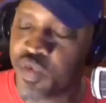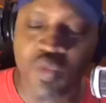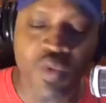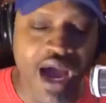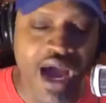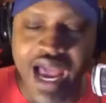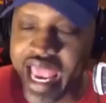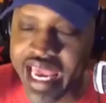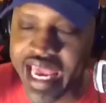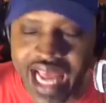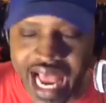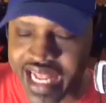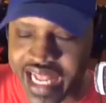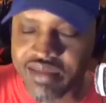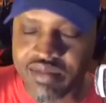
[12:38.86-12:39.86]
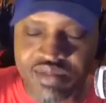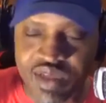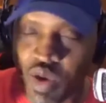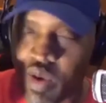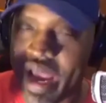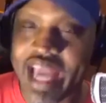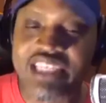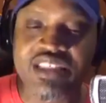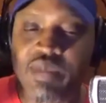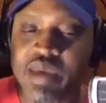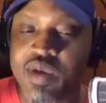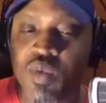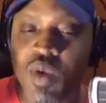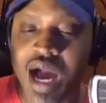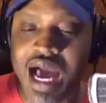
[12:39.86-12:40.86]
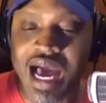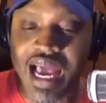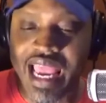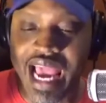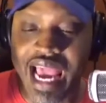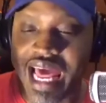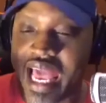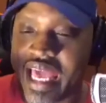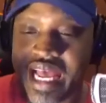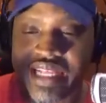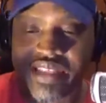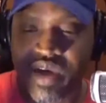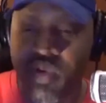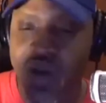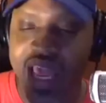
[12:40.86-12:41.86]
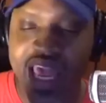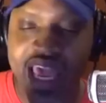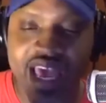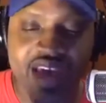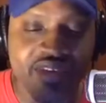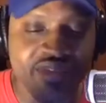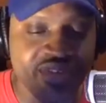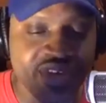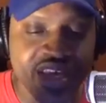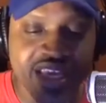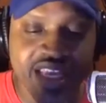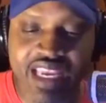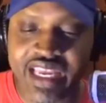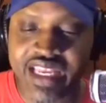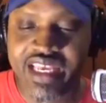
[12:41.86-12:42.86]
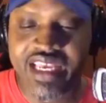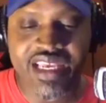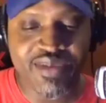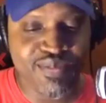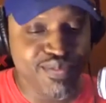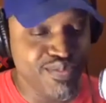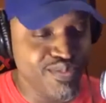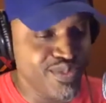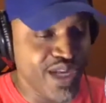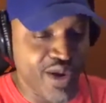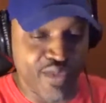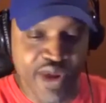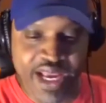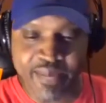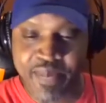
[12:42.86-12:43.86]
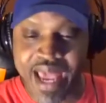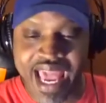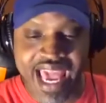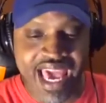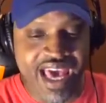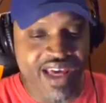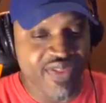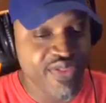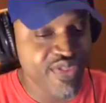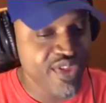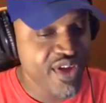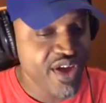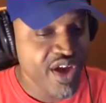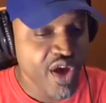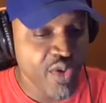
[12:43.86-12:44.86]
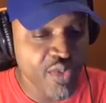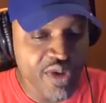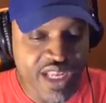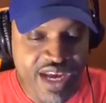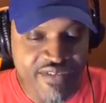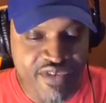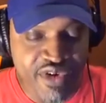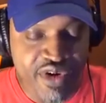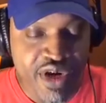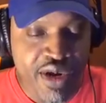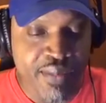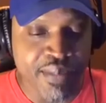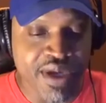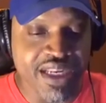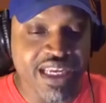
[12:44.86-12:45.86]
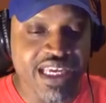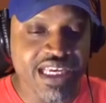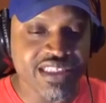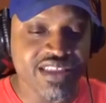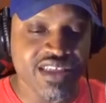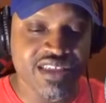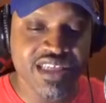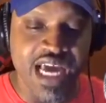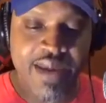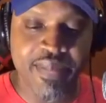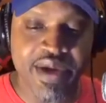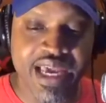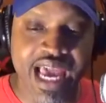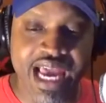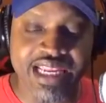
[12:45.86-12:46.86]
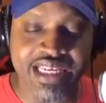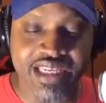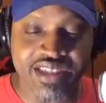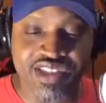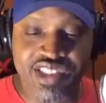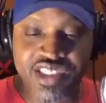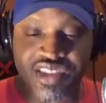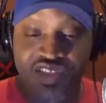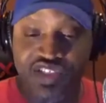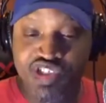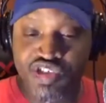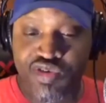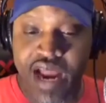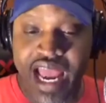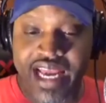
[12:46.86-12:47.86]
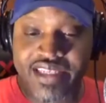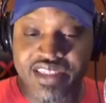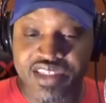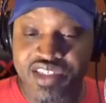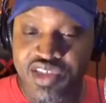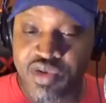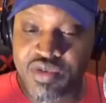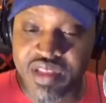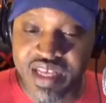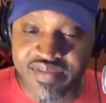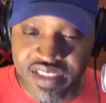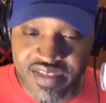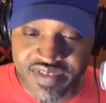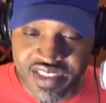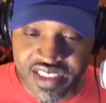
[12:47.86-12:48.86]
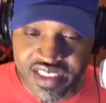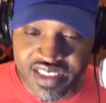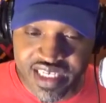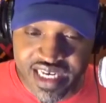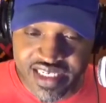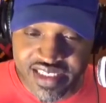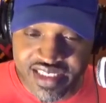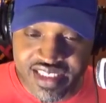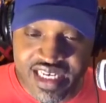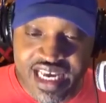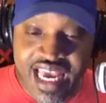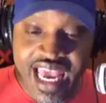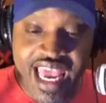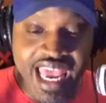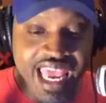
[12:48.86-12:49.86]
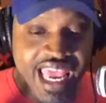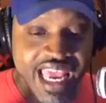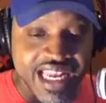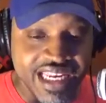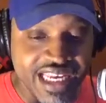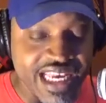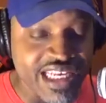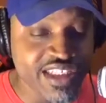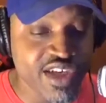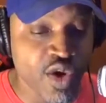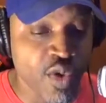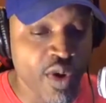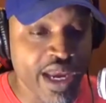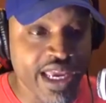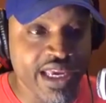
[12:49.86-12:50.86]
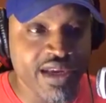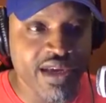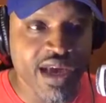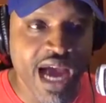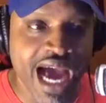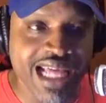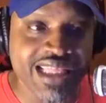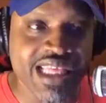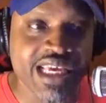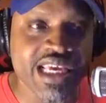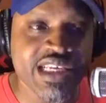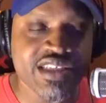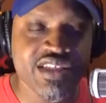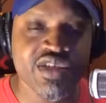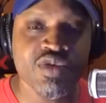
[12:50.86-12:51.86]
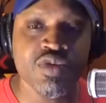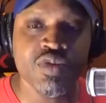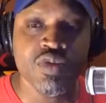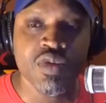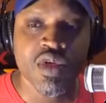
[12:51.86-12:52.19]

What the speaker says: I don't ask me why. I don't have any direct path or whatever. But he's the type of guy that just attracts a certain level of success, and I think he's too